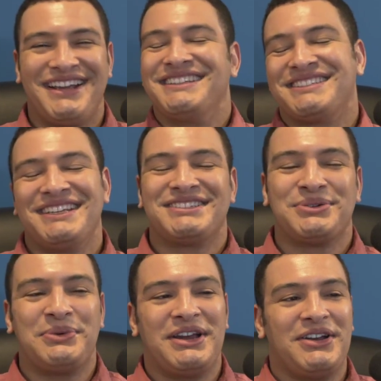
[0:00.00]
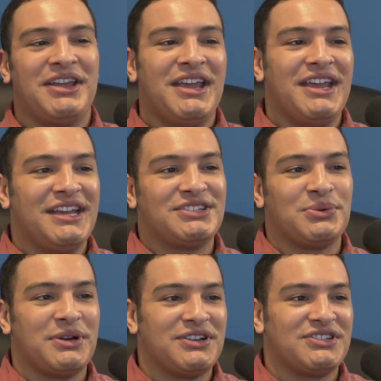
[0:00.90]
It's a weird
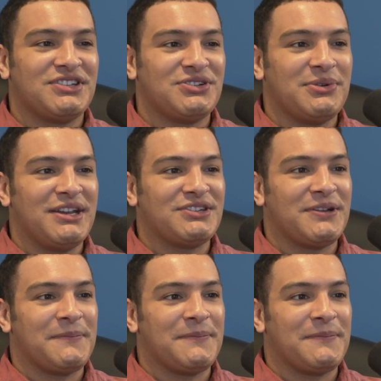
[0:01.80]
situation.